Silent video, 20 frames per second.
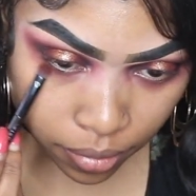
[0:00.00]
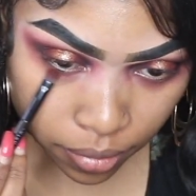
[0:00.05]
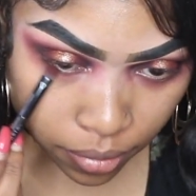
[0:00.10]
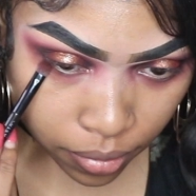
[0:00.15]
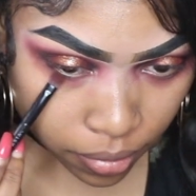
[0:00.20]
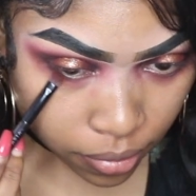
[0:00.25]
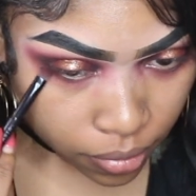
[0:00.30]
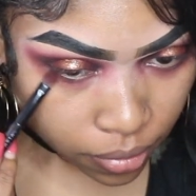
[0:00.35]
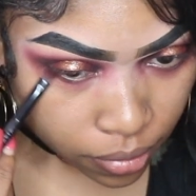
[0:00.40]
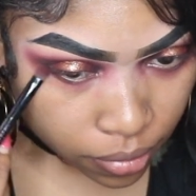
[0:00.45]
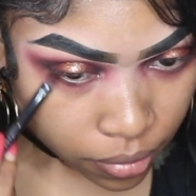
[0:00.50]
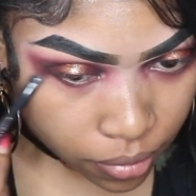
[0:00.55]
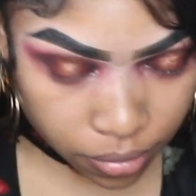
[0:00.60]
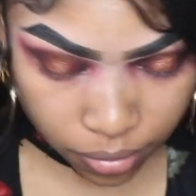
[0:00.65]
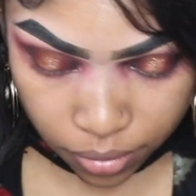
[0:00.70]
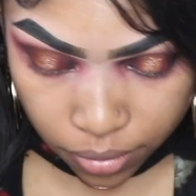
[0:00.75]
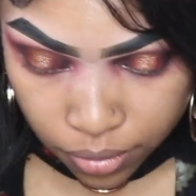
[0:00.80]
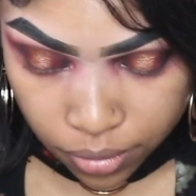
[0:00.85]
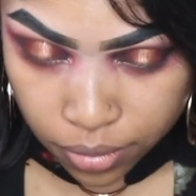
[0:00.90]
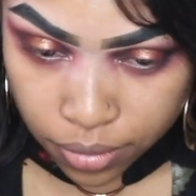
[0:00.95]
just to kind
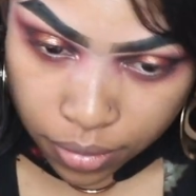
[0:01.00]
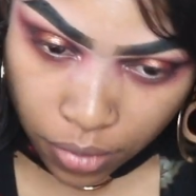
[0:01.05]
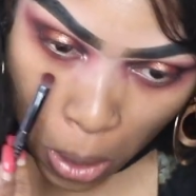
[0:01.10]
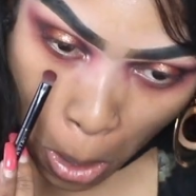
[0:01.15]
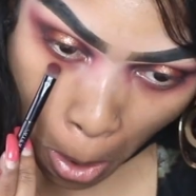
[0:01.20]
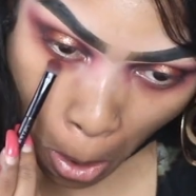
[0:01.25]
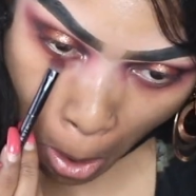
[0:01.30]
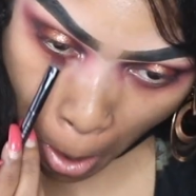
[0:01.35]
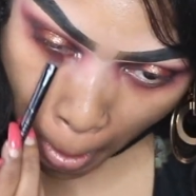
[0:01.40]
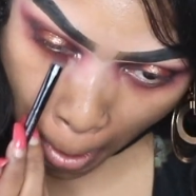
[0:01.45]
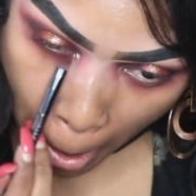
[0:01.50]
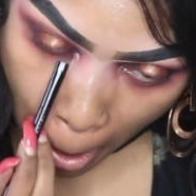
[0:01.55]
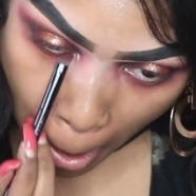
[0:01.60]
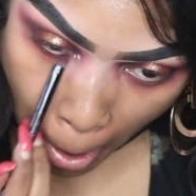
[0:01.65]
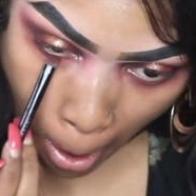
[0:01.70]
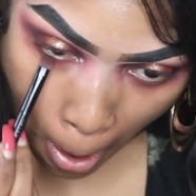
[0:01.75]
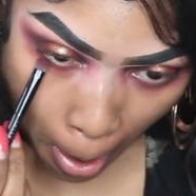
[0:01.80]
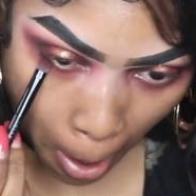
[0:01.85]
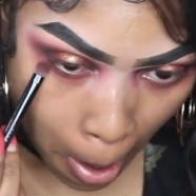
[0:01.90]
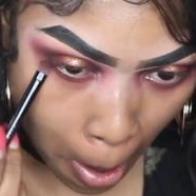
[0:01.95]
of smoke it out.
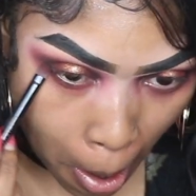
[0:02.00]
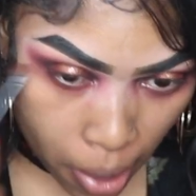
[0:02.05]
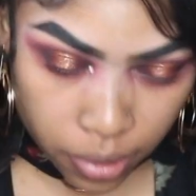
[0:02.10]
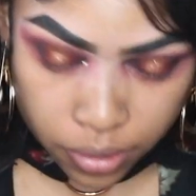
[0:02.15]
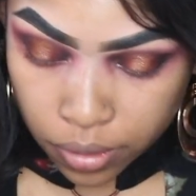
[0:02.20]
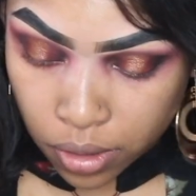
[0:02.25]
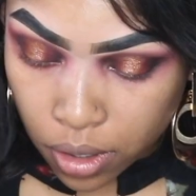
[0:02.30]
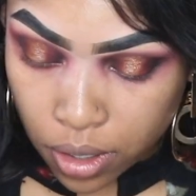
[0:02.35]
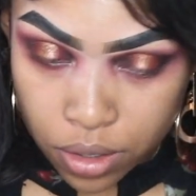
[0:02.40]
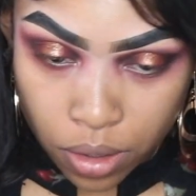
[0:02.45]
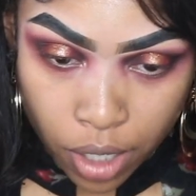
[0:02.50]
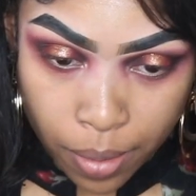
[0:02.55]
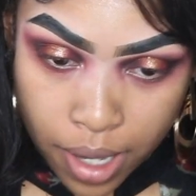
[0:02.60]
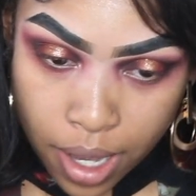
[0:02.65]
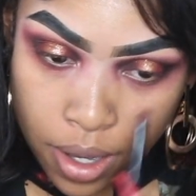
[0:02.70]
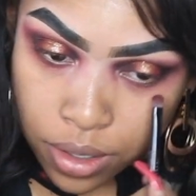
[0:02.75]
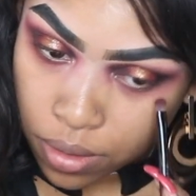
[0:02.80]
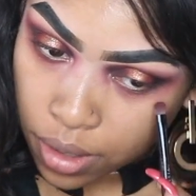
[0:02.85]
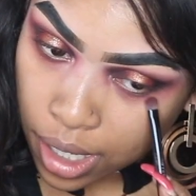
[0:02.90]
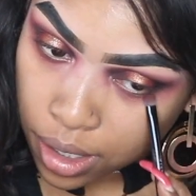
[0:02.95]
And I'm just
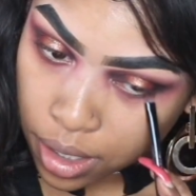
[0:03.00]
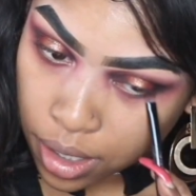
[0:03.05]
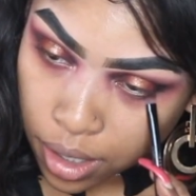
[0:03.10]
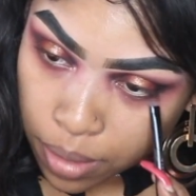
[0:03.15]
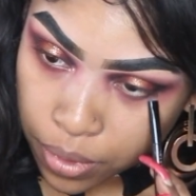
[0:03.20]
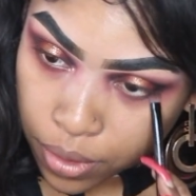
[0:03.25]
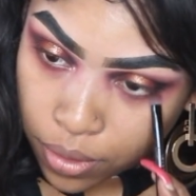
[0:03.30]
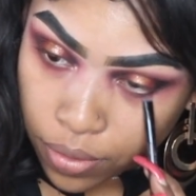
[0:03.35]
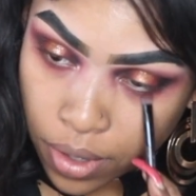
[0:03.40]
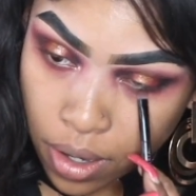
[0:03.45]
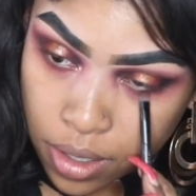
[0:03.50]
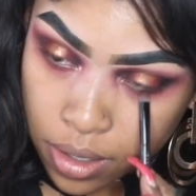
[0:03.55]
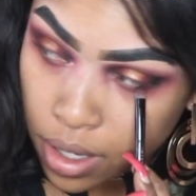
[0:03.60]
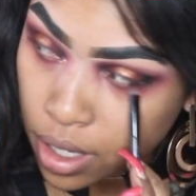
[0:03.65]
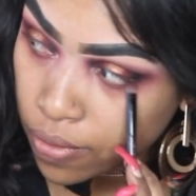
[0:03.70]
going to go ahead and put on some